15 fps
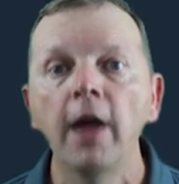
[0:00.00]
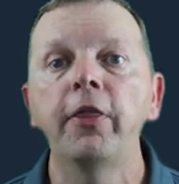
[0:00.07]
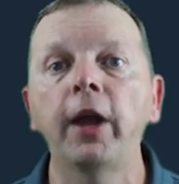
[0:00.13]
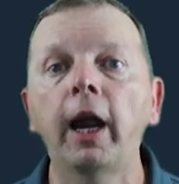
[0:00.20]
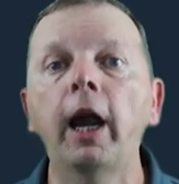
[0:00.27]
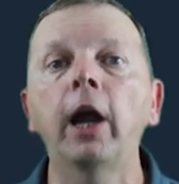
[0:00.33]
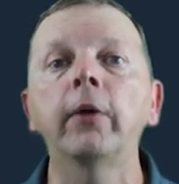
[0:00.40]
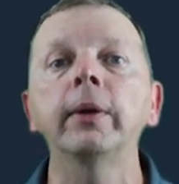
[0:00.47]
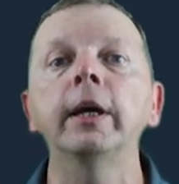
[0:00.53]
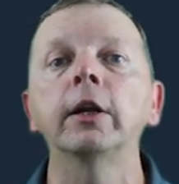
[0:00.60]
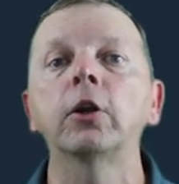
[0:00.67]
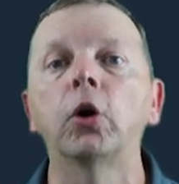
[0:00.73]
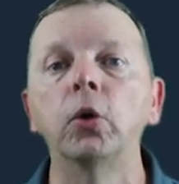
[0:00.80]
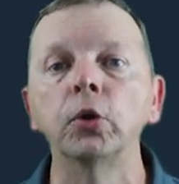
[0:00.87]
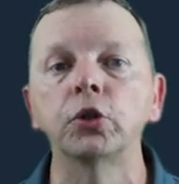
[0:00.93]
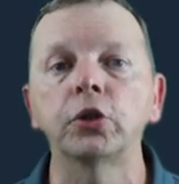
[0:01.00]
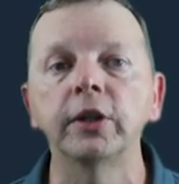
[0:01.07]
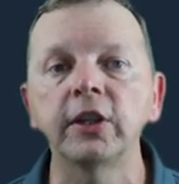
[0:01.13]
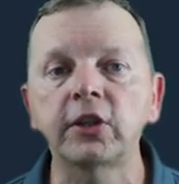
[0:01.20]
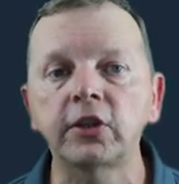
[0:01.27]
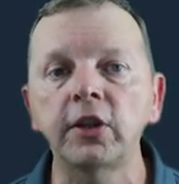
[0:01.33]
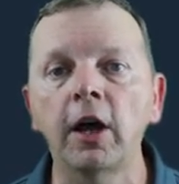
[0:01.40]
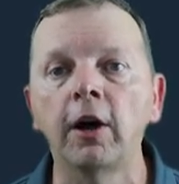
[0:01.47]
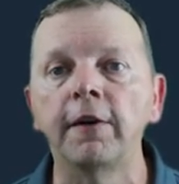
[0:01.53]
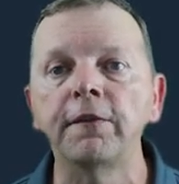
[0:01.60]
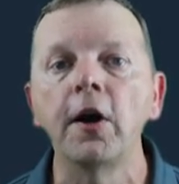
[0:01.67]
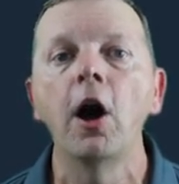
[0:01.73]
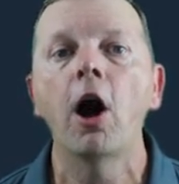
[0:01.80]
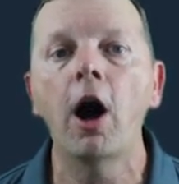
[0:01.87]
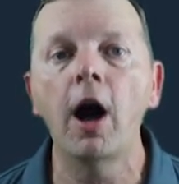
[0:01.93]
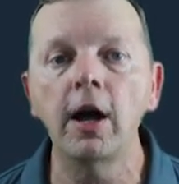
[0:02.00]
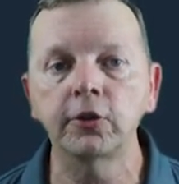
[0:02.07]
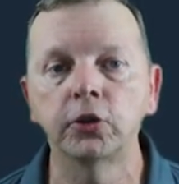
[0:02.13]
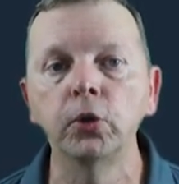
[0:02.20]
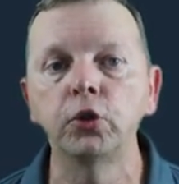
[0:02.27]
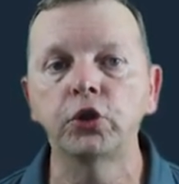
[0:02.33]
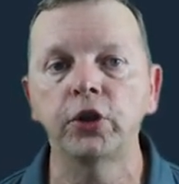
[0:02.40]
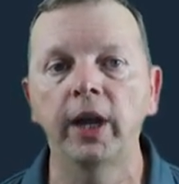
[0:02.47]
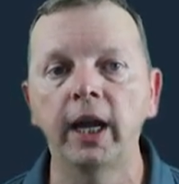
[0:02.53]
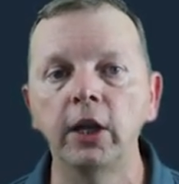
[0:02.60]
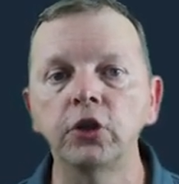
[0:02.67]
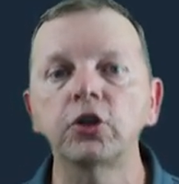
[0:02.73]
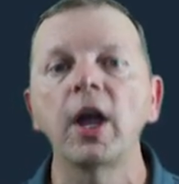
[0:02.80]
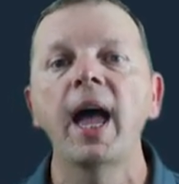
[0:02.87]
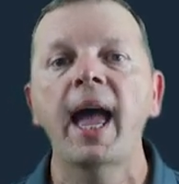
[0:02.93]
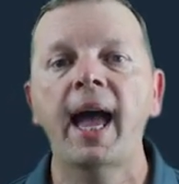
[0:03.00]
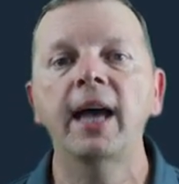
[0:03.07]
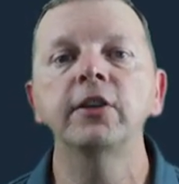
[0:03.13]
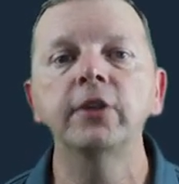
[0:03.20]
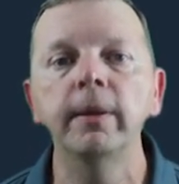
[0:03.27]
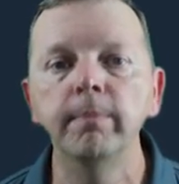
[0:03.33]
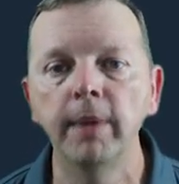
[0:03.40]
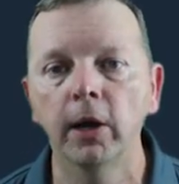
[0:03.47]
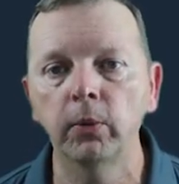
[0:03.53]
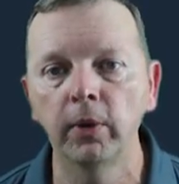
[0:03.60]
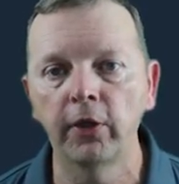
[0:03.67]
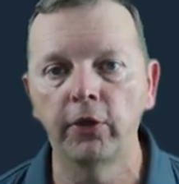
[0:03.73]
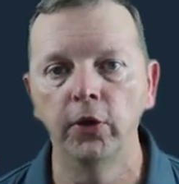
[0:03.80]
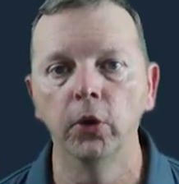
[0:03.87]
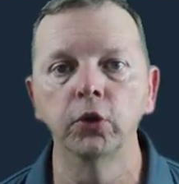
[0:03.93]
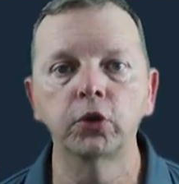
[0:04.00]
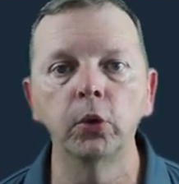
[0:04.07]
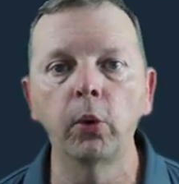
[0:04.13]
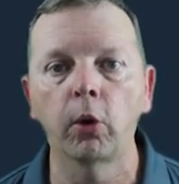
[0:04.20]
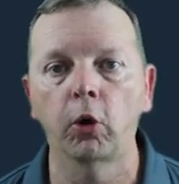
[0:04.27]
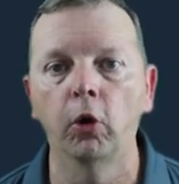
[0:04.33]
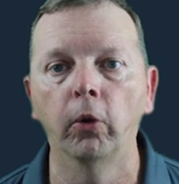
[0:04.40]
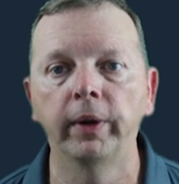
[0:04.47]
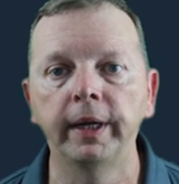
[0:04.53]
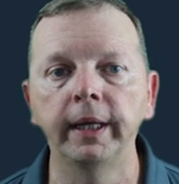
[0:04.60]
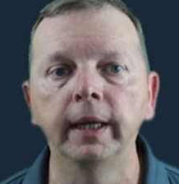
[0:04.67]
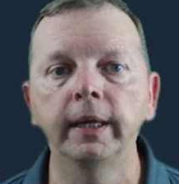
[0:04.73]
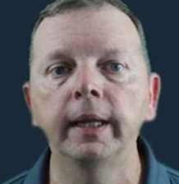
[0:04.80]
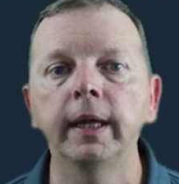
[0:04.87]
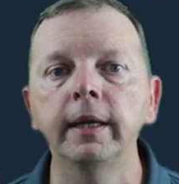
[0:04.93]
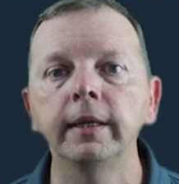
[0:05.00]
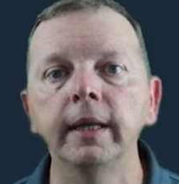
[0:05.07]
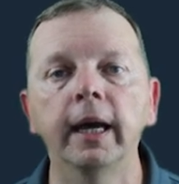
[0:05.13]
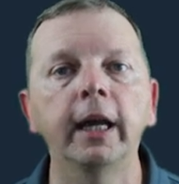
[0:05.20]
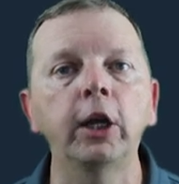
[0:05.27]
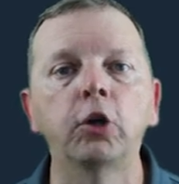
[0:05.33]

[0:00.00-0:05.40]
The Aryan culture itself also changed as it met with those who were already in India,